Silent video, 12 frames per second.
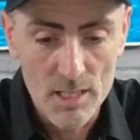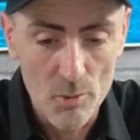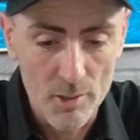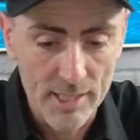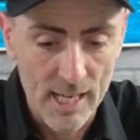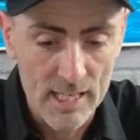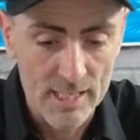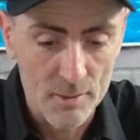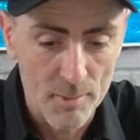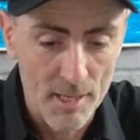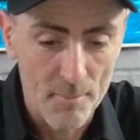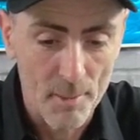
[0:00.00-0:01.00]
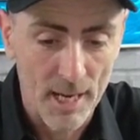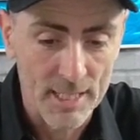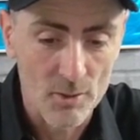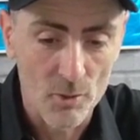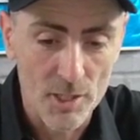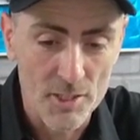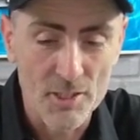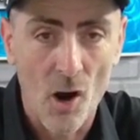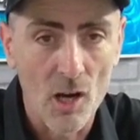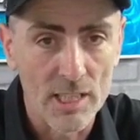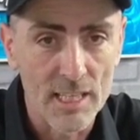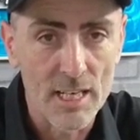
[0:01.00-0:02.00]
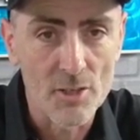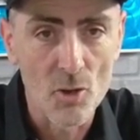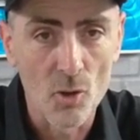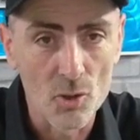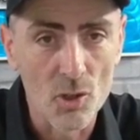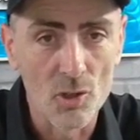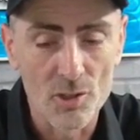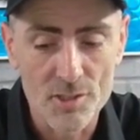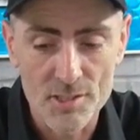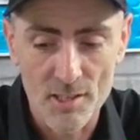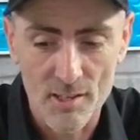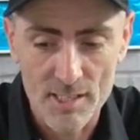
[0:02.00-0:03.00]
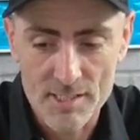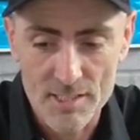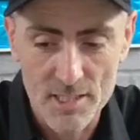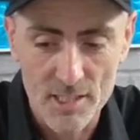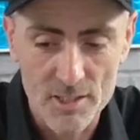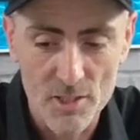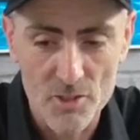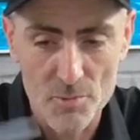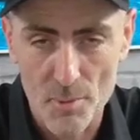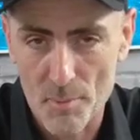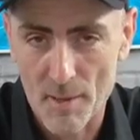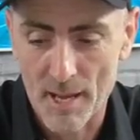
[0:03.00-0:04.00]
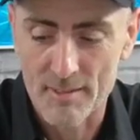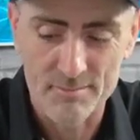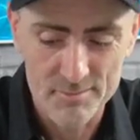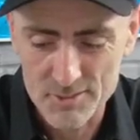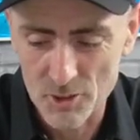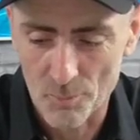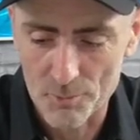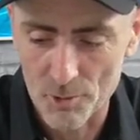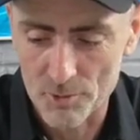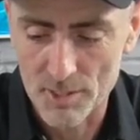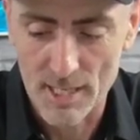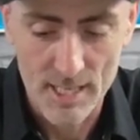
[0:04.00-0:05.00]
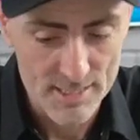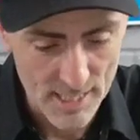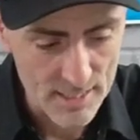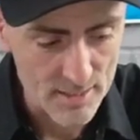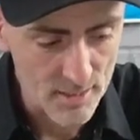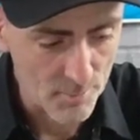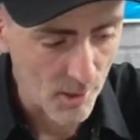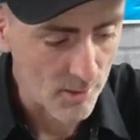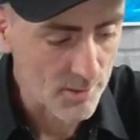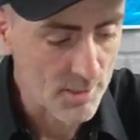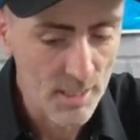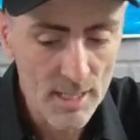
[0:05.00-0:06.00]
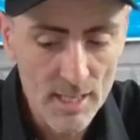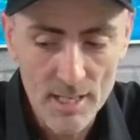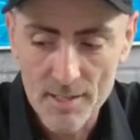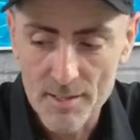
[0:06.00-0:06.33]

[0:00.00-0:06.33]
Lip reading: You want to get a little bit of paint, or you're dialing in your colours nice, you can use your prepare. Job done, it's in the box.